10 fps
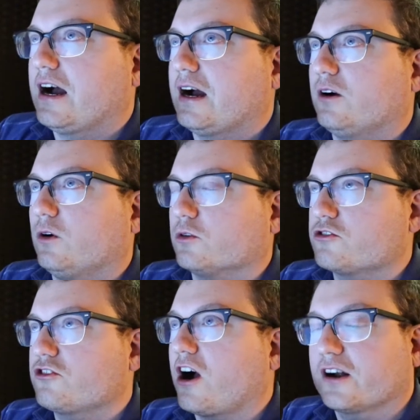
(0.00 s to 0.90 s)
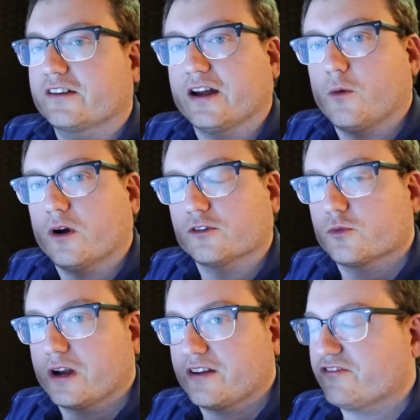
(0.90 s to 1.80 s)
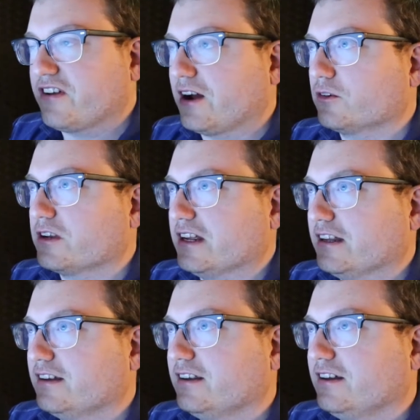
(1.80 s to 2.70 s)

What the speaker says: how shocked I was when I found it,